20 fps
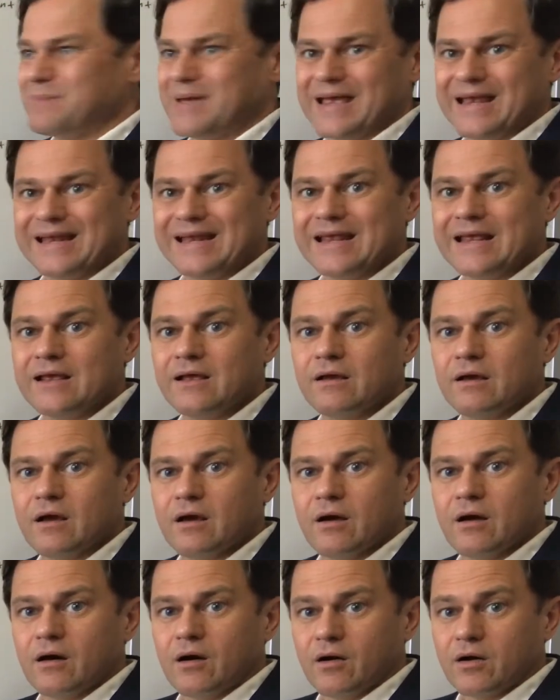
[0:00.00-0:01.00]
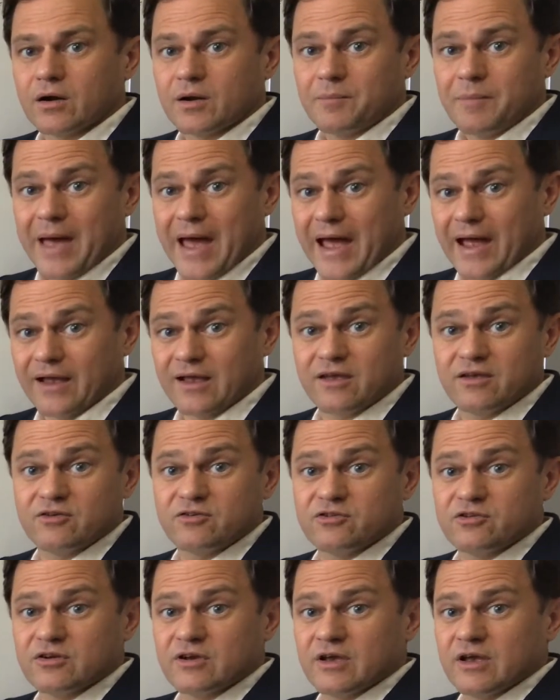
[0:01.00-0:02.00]
pending on a
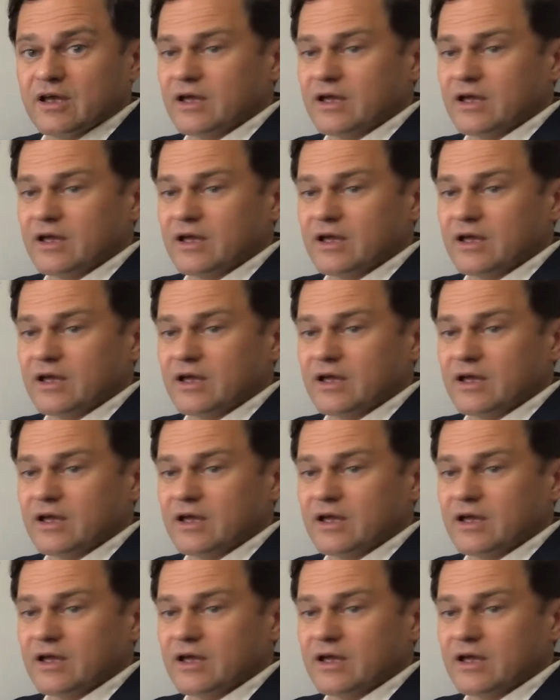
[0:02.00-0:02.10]
package